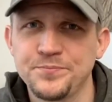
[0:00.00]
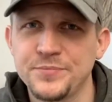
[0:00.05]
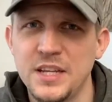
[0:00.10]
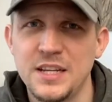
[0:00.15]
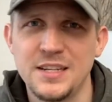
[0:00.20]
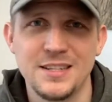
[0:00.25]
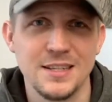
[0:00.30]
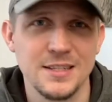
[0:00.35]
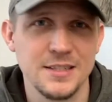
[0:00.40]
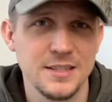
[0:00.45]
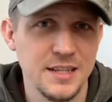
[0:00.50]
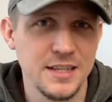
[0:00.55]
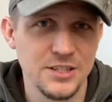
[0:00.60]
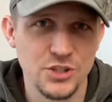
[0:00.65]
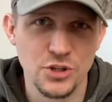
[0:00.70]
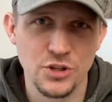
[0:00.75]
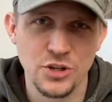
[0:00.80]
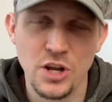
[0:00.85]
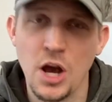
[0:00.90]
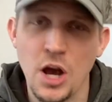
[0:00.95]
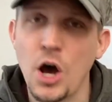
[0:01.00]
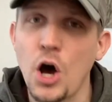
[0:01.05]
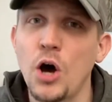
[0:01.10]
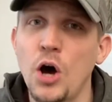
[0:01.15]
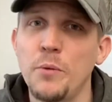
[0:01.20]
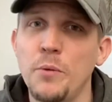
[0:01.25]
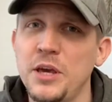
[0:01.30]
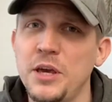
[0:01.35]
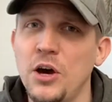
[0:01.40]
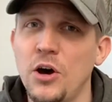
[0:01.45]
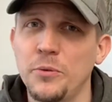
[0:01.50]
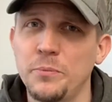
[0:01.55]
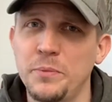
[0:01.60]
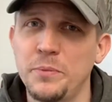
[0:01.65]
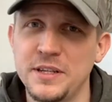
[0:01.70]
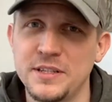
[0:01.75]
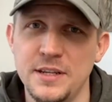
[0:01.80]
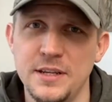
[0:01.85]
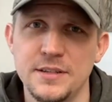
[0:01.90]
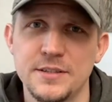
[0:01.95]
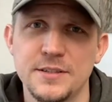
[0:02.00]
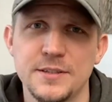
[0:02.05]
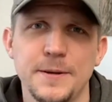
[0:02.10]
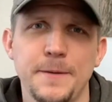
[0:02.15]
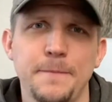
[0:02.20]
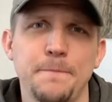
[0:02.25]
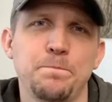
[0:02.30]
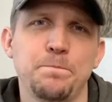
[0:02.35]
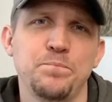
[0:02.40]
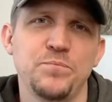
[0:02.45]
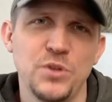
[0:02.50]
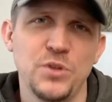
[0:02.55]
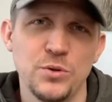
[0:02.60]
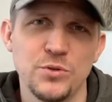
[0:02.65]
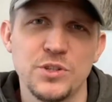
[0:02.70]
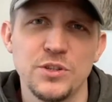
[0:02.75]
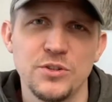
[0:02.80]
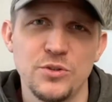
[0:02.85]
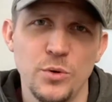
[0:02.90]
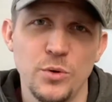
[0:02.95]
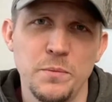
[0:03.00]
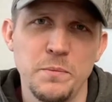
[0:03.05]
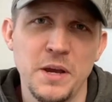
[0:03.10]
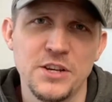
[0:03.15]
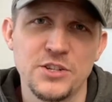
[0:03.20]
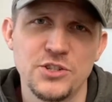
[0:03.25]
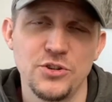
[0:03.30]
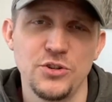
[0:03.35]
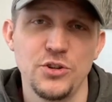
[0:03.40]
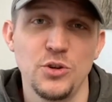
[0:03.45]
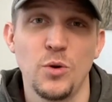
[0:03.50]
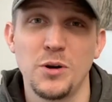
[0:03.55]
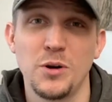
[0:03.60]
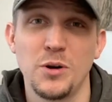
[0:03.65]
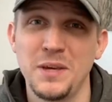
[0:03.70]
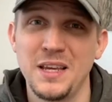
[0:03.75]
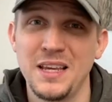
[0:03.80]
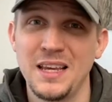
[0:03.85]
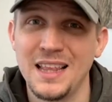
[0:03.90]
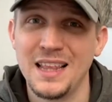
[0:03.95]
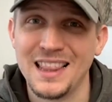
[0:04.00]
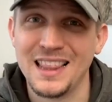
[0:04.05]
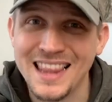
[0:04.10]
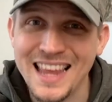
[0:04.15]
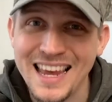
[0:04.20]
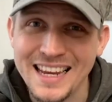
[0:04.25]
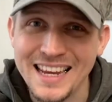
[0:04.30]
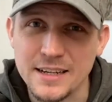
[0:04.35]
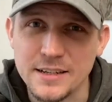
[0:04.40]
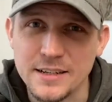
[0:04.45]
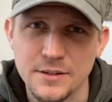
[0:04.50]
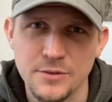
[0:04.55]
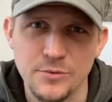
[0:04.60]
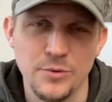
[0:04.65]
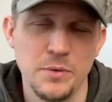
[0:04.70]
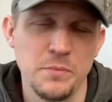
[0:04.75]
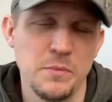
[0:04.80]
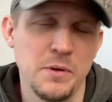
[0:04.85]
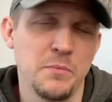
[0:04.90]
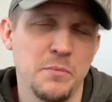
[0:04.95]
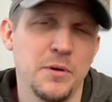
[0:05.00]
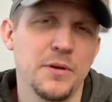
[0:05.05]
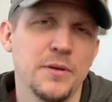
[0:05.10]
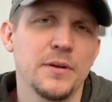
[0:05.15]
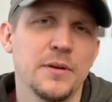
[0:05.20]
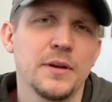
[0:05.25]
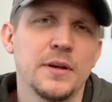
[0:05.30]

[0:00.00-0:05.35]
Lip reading: It should not be all business. Do a mixture. You want to be liked, remember.